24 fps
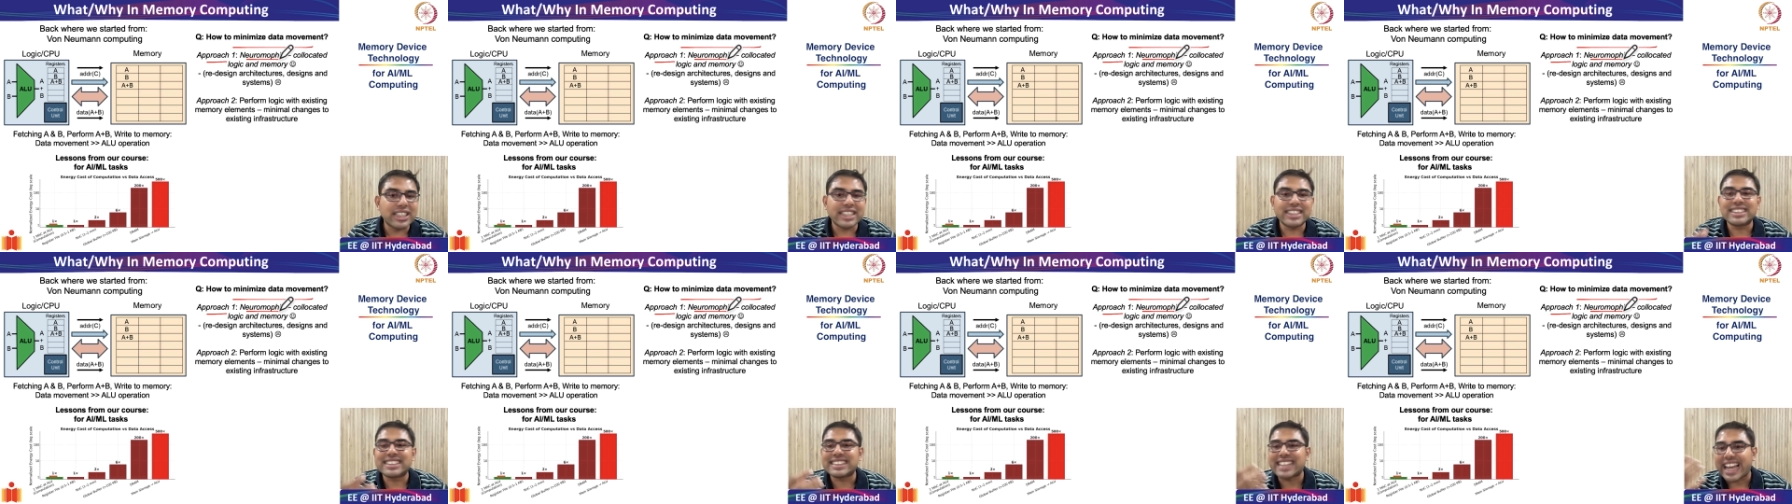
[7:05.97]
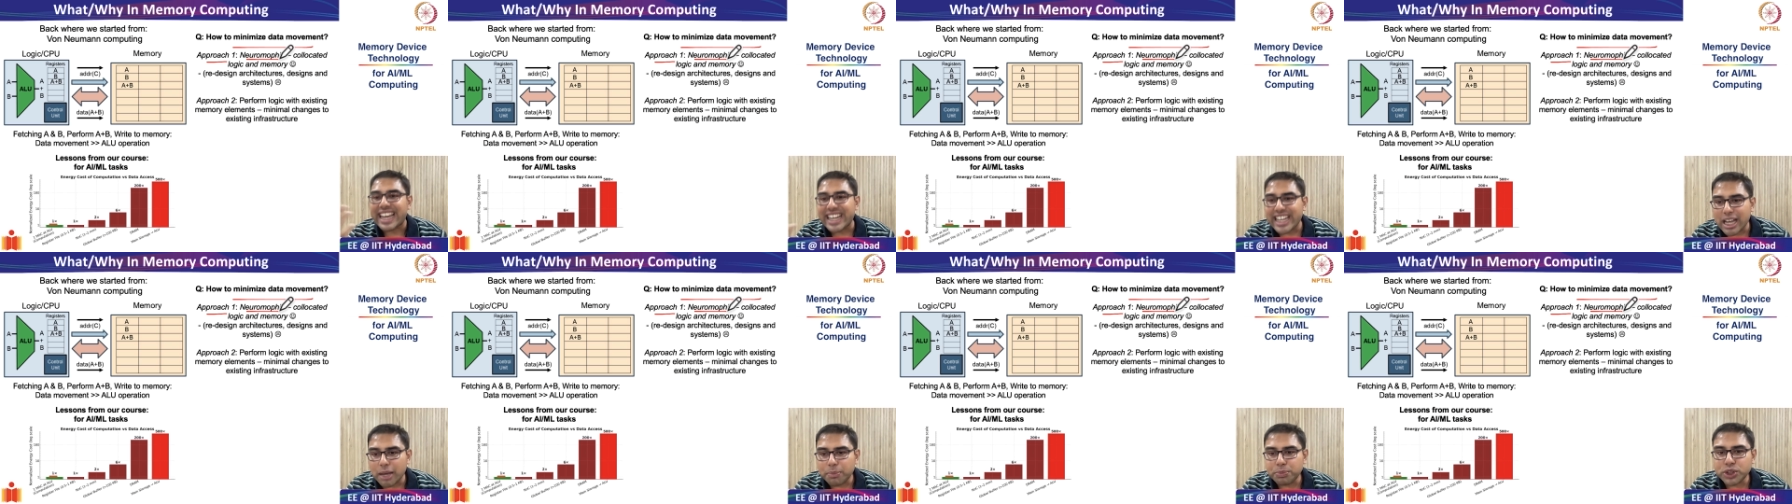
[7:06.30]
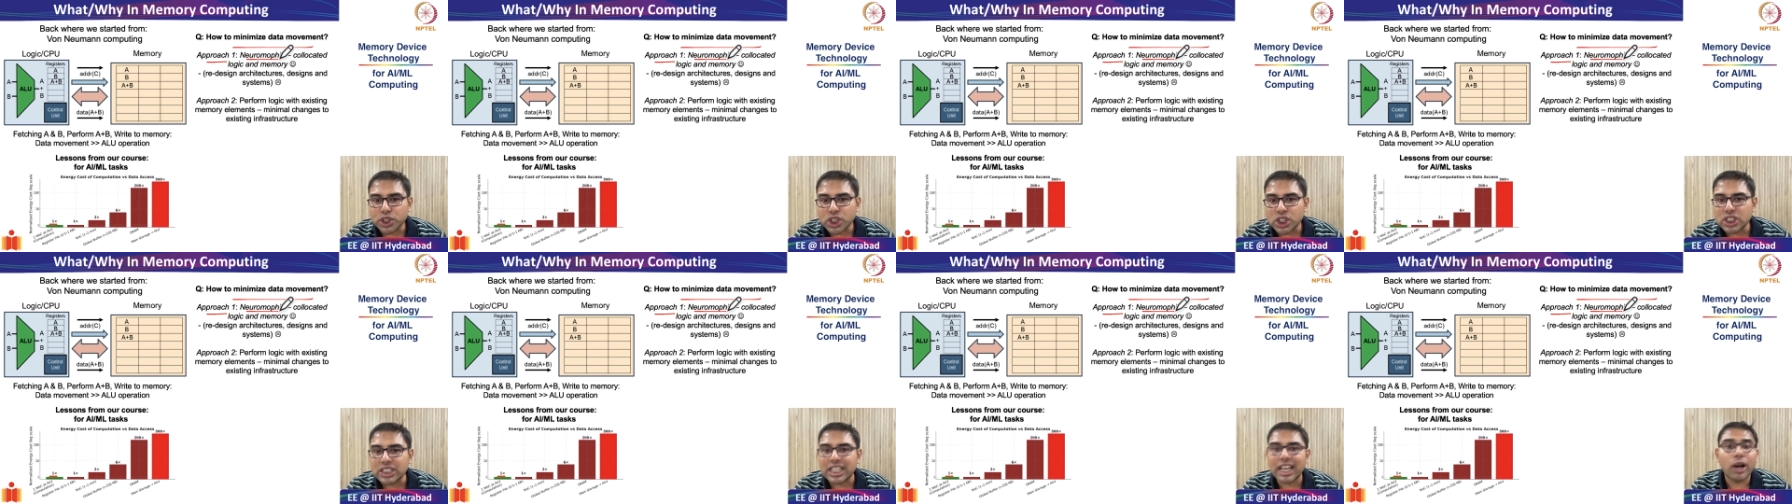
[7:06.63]
and
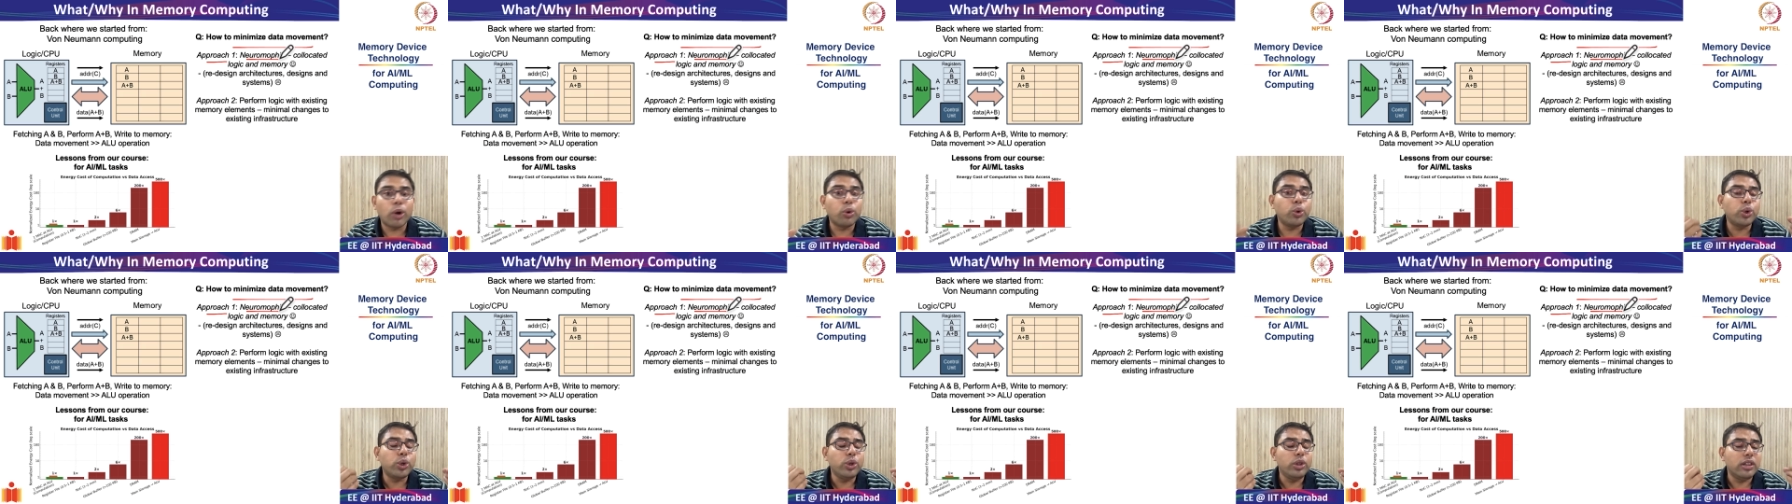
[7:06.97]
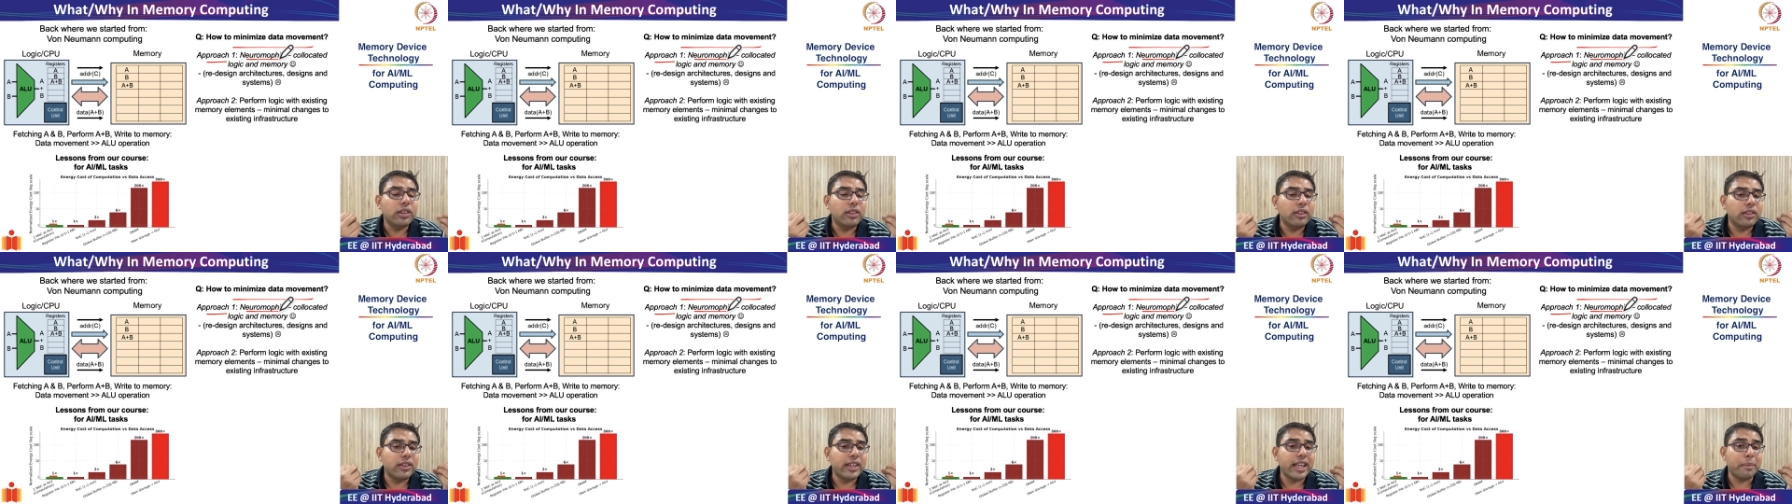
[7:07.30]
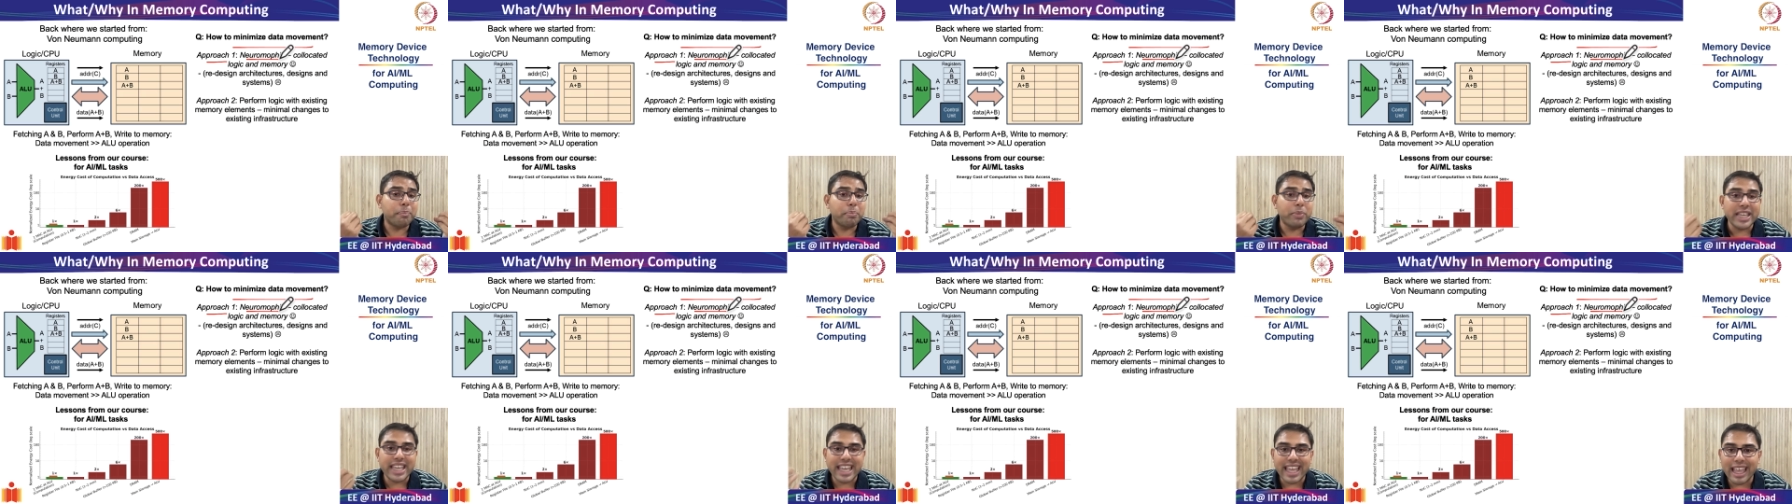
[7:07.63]
synapses, how they
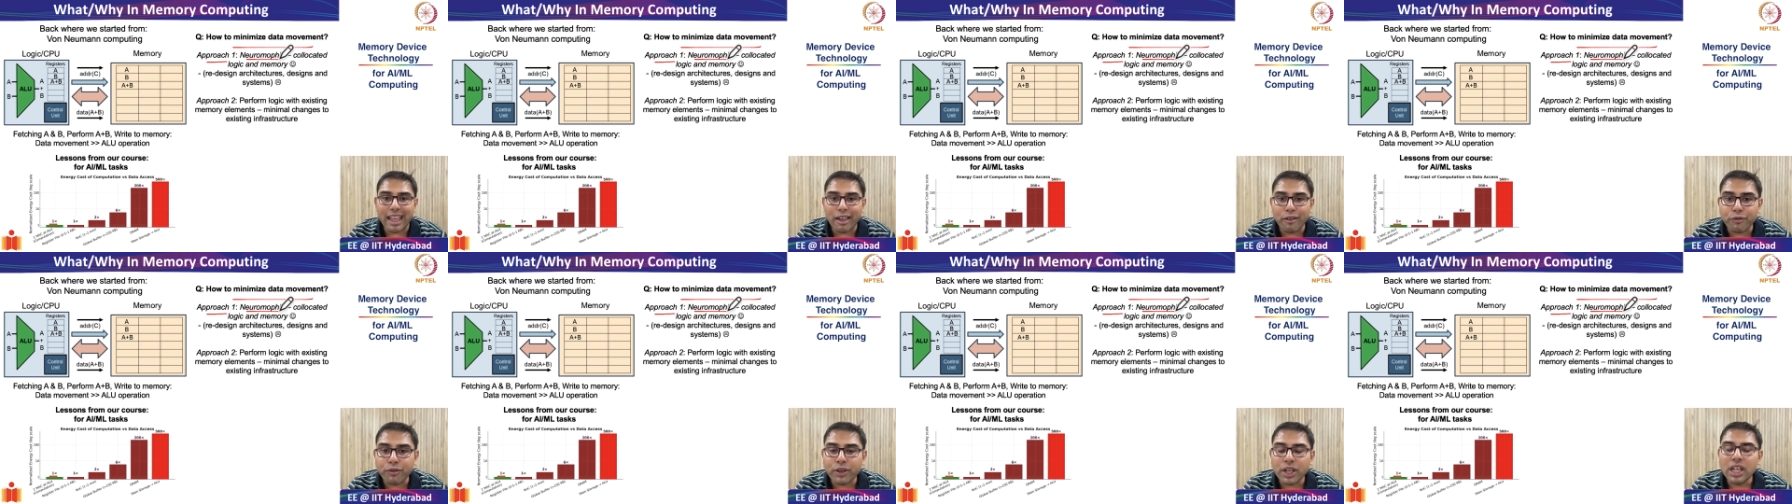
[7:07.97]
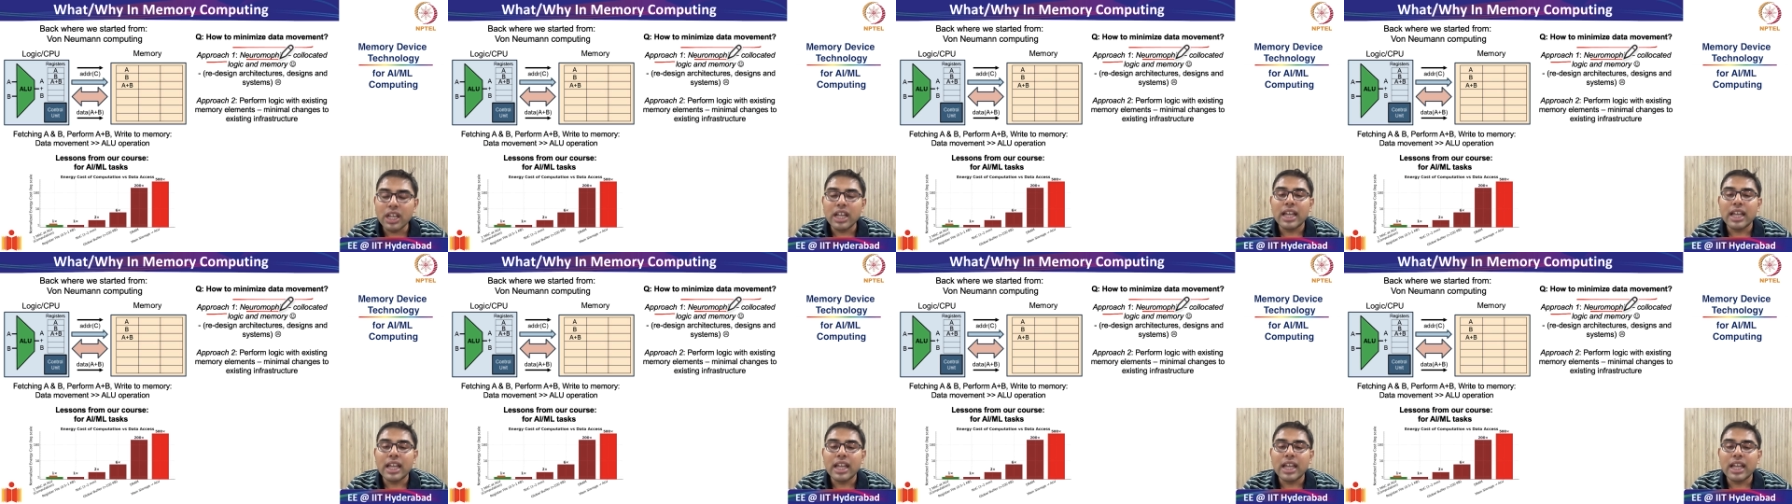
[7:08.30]
behave,